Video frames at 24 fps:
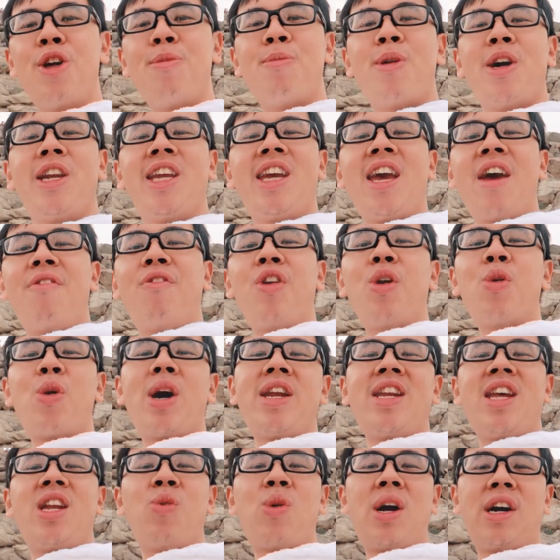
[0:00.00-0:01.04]
morning
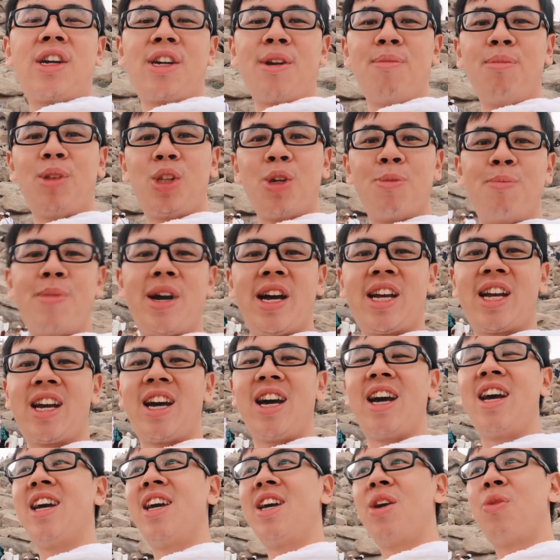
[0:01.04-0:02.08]
everyone and welcome to
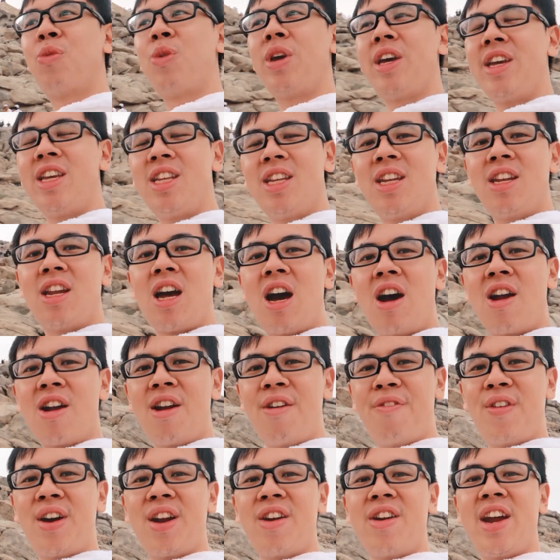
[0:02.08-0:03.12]
Makkah. We're in
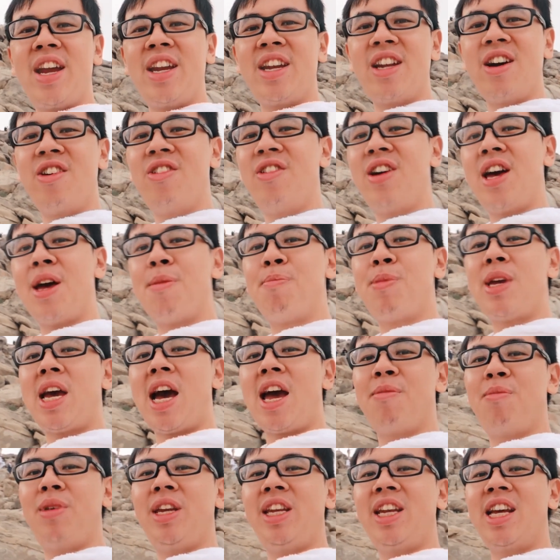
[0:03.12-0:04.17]
Arafat right now, and
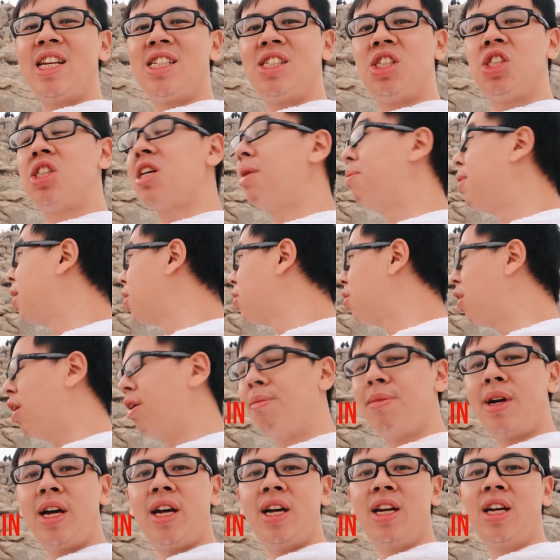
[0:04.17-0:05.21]
behind me that's Jabal
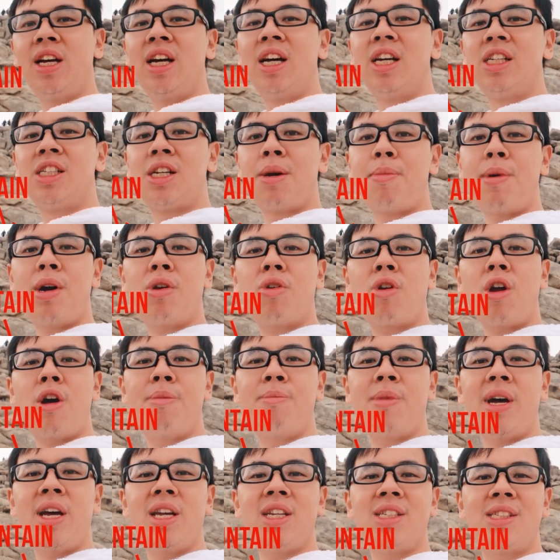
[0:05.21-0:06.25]
Rahmah. Jabal
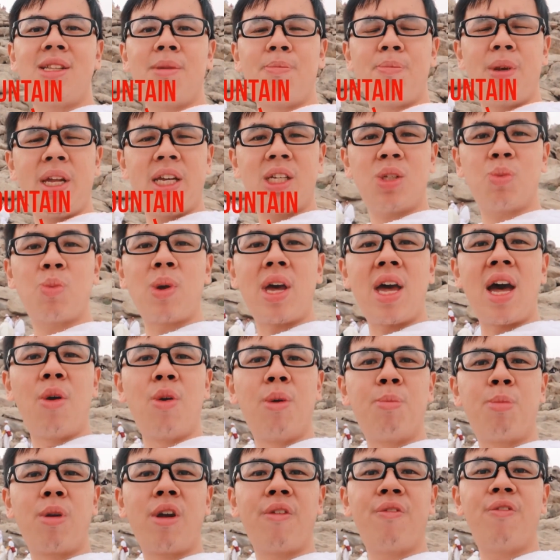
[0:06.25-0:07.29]
Rahmah is the place where
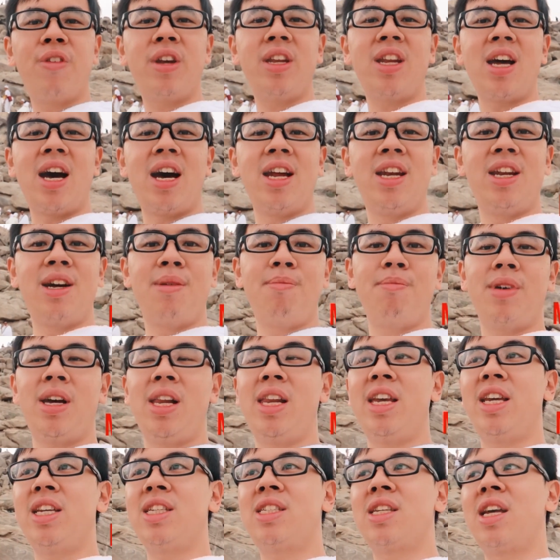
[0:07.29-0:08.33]
our Prophet Adam
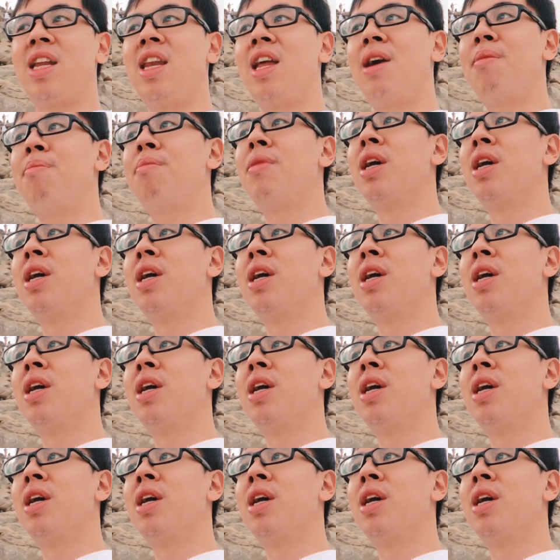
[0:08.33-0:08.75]
alayhi salam,